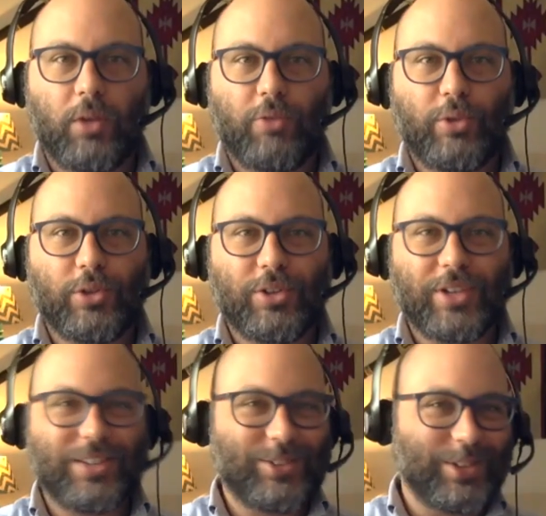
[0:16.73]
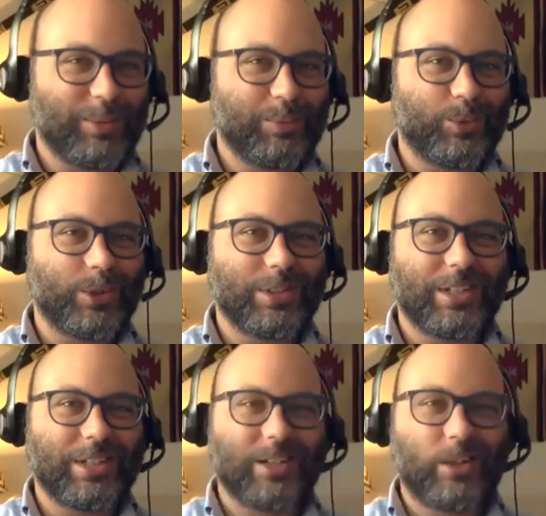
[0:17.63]
If we don't get to them,
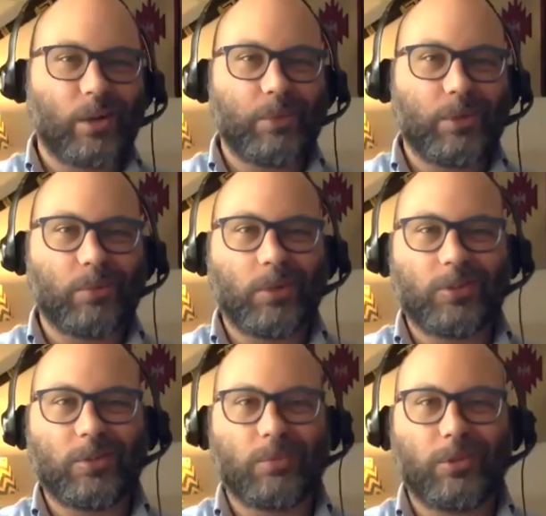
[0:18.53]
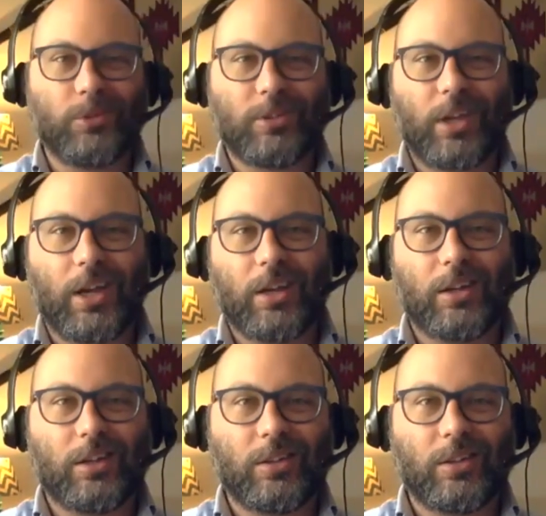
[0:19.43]
we'll copy and paste them to Slack,